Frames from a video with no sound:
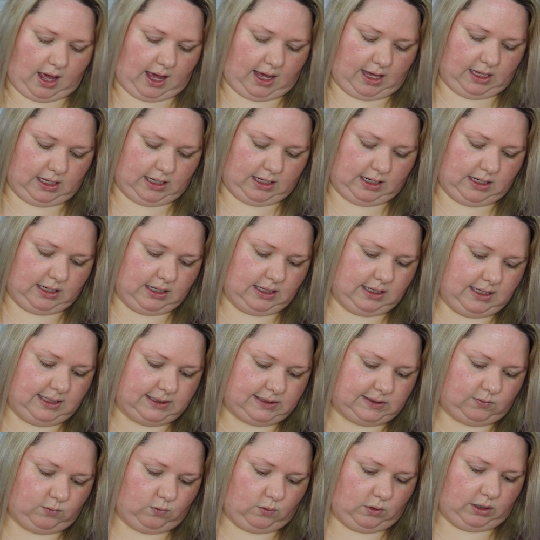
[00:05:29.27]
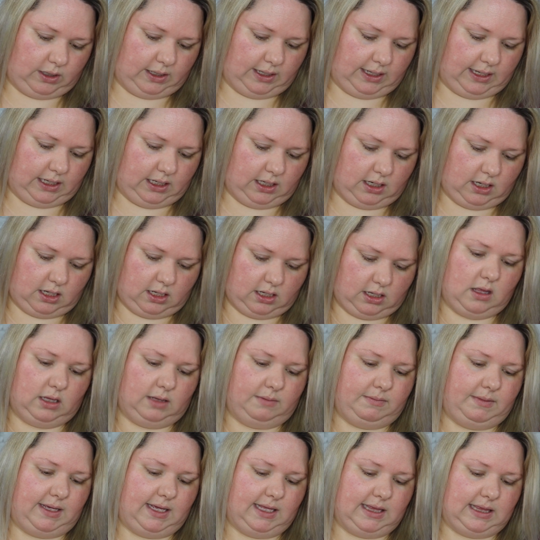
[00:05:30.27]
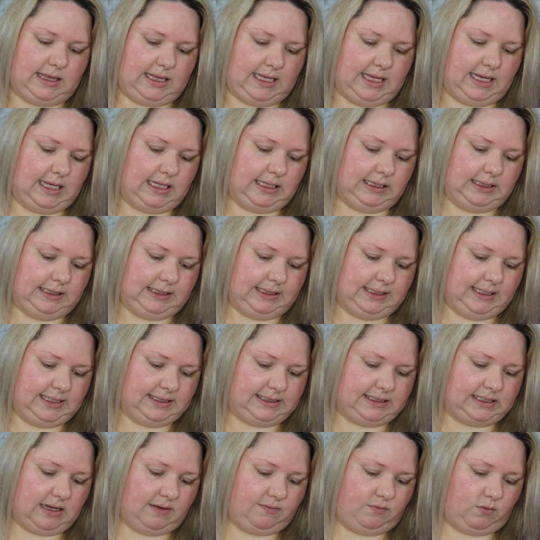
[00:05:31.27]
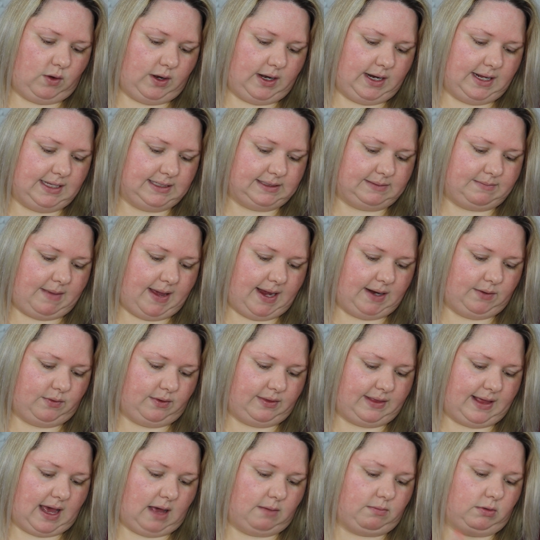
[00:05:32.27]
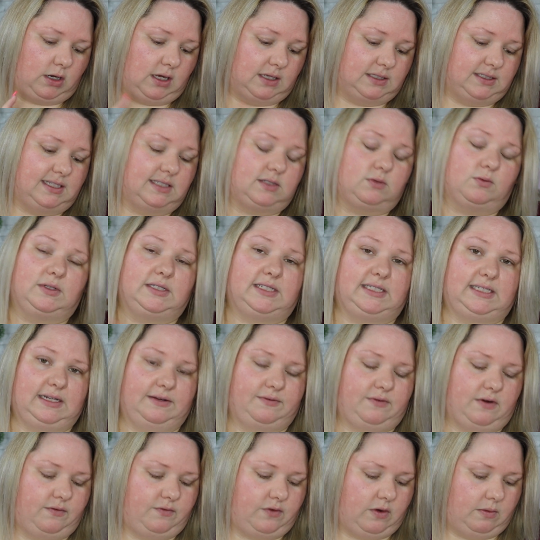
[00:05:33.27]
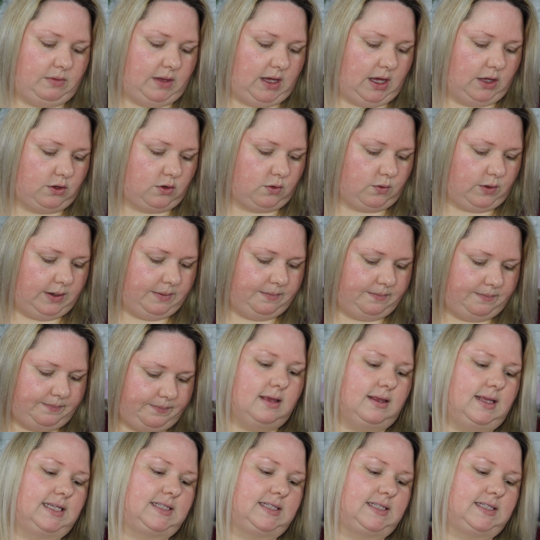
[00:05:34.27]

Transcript: And this one, let me get the list of what it is made without, because this one's different from the other one.